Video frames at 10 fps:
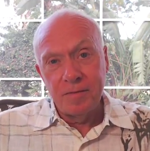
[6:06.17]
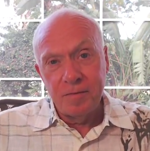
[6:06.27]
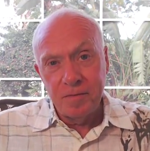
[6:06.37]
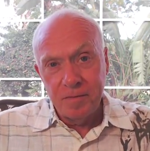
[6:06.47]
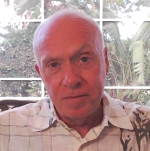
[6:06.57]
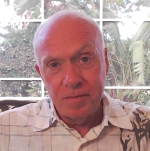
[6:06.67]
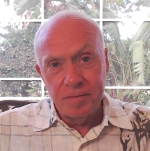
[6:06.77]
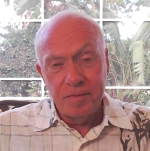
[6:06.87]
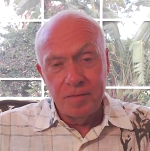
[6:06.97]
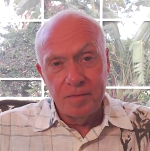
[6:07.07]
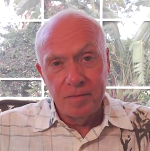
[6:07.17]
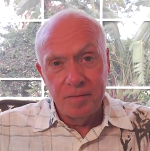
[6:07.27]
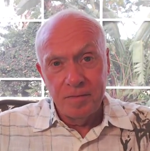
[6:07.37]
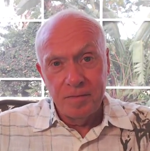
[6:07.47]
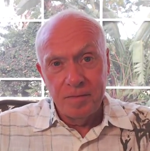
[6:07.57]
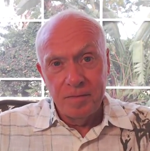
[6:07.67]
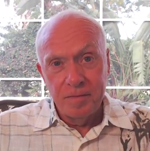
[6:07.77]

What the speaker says: Nothing is said.